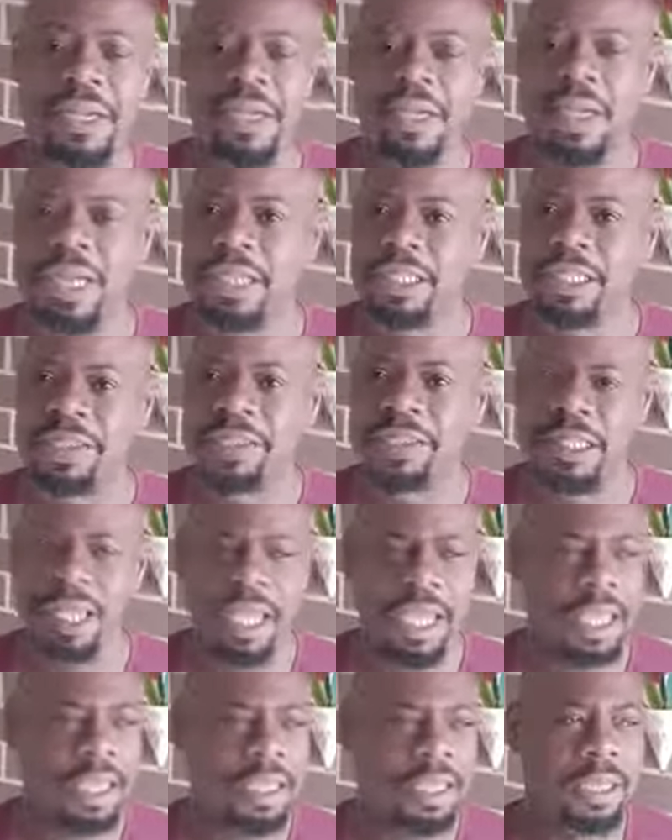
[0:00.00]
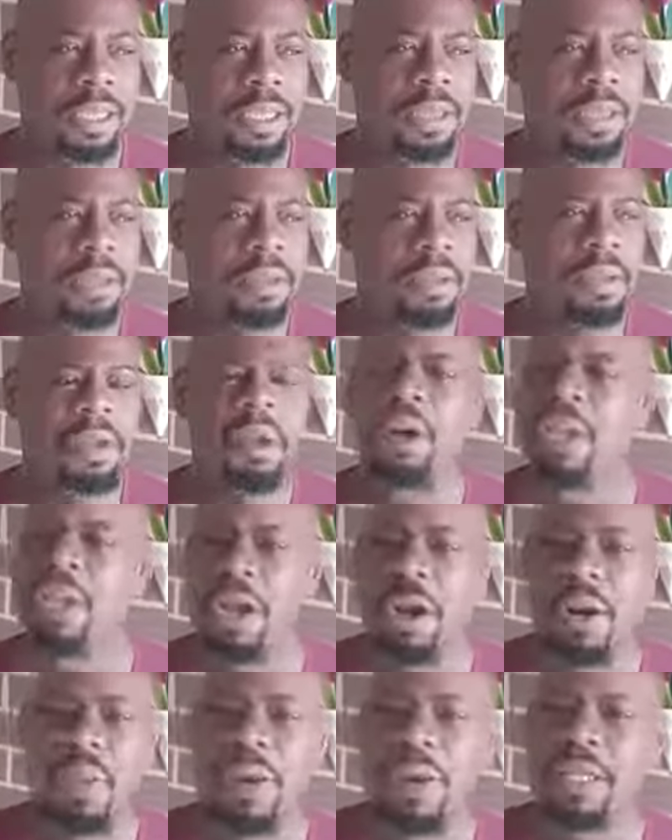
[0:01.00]
And she was like, you
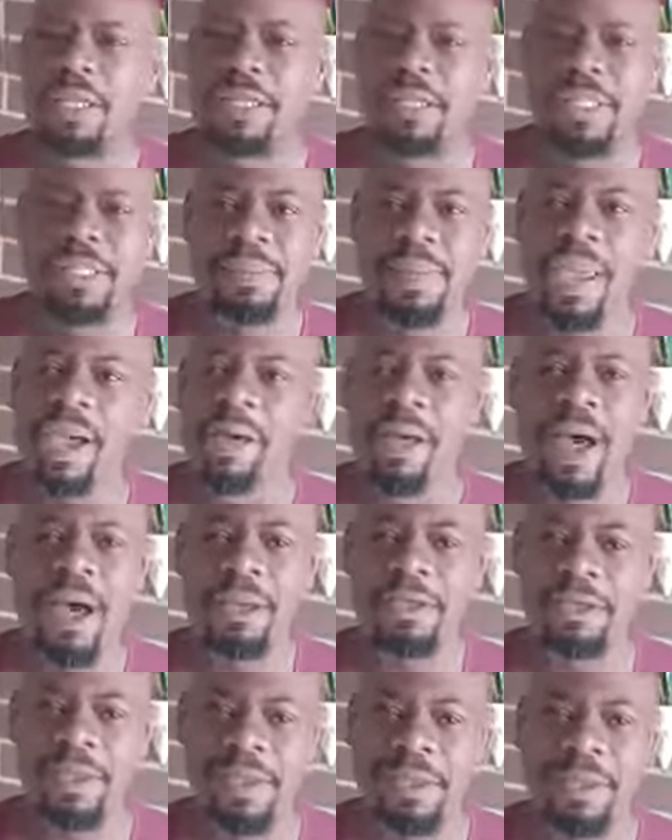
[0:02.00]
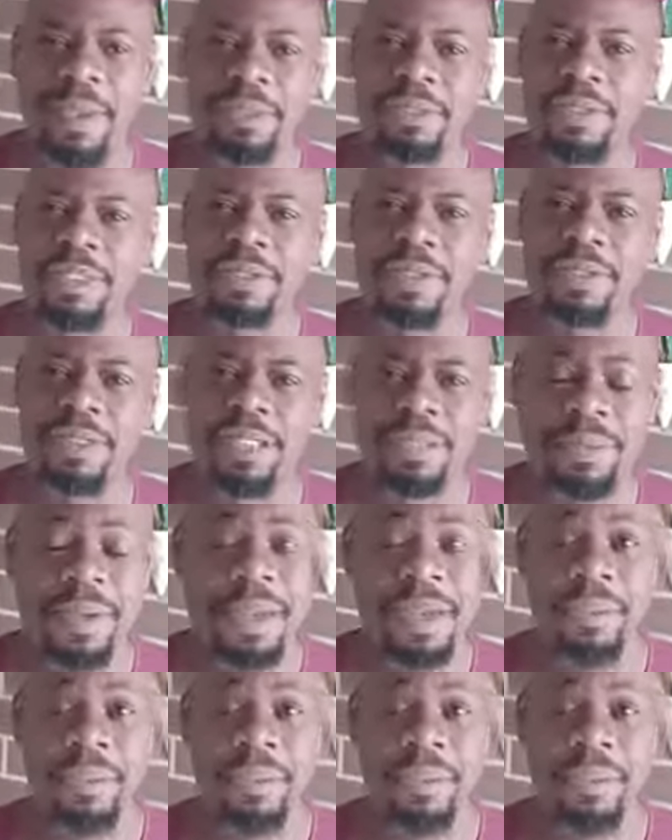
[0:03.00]
don't want it to smell? All toilet paper is supposed to smell.